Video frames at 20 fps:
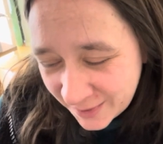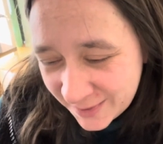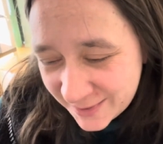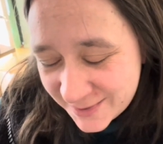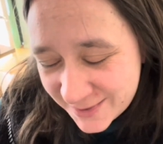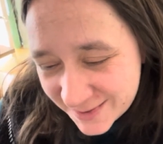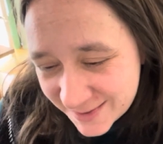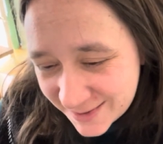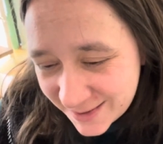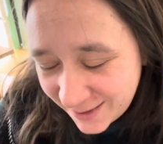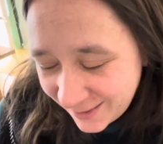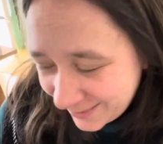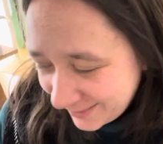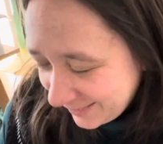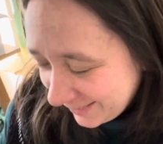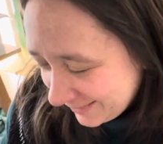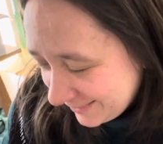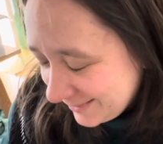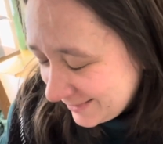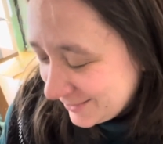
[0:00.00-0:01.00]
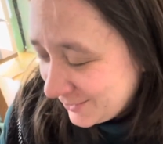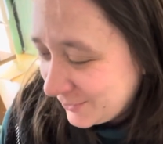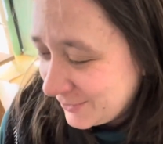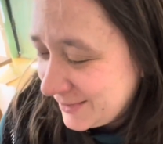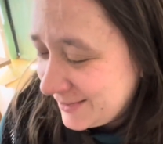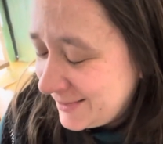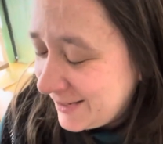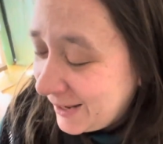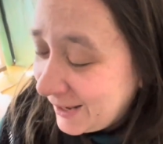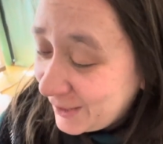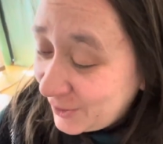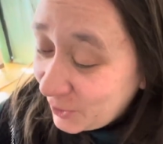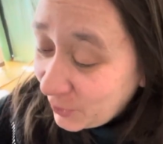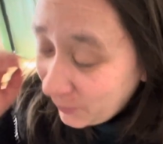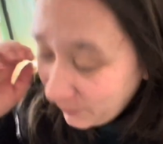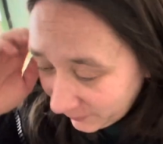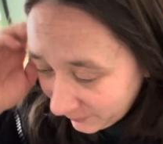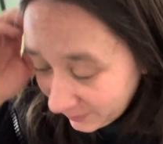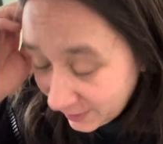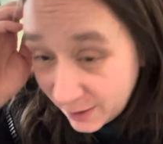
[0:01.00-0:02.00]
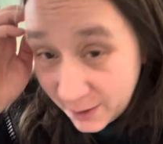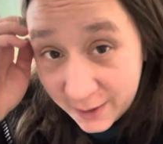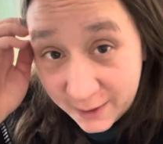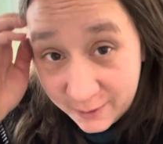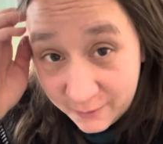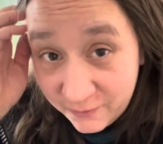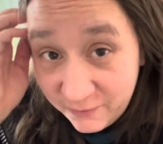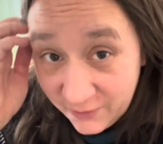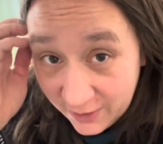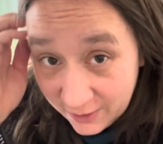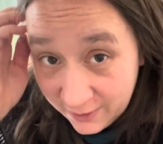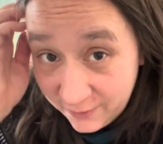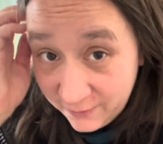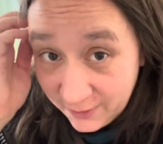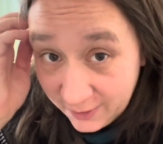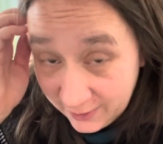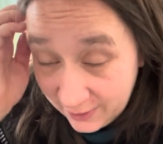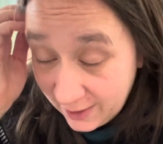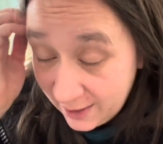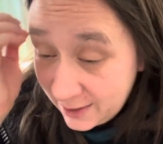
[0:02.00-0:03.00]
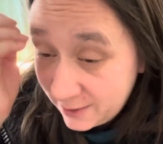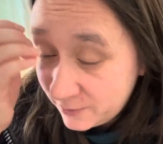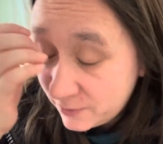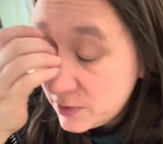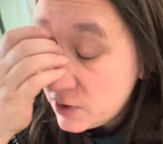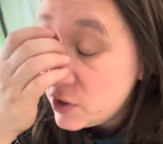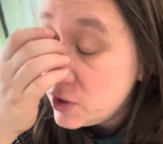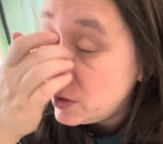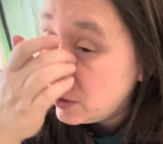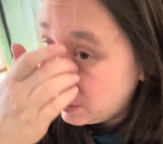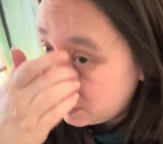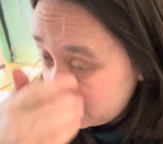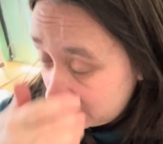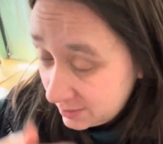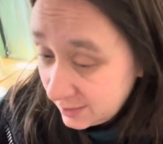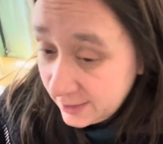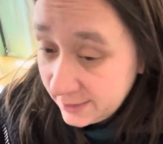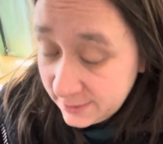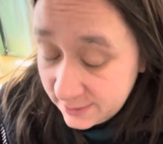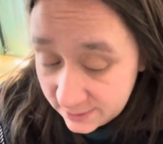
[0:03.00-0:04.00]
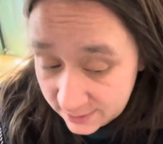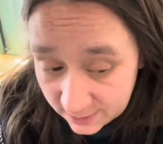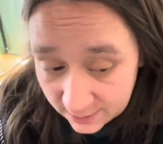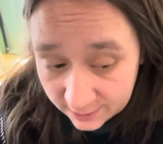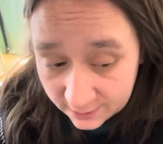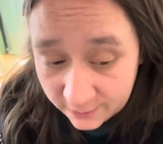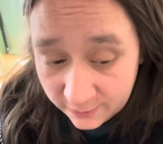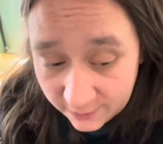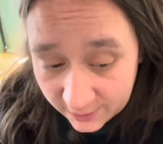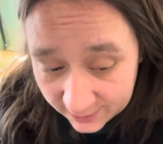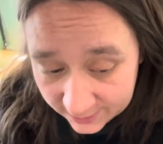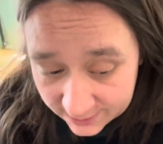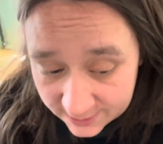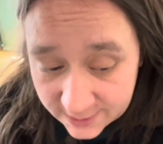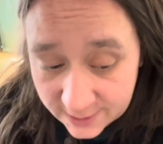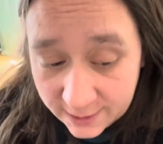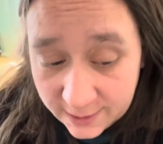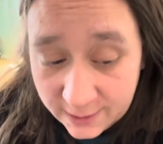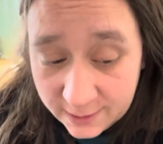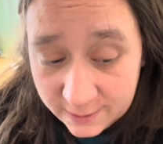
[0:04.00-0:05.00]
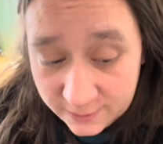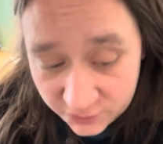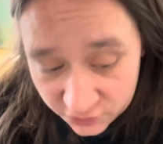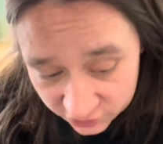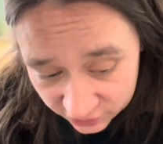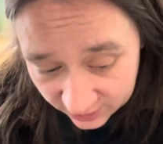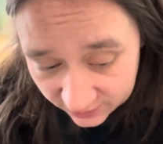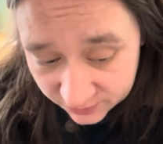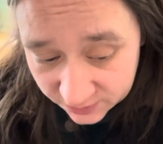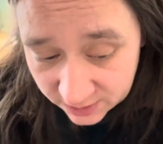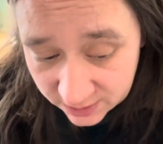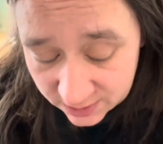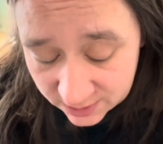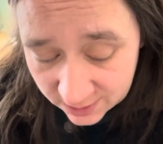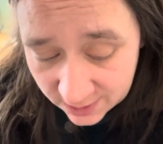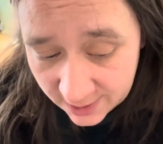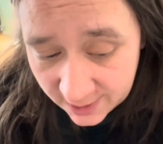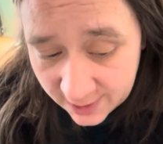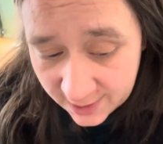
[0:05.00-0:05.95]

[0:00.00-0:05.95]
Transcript: She's lucky I did not attack her. I got very, very angry. She got that. I cried. I shouted.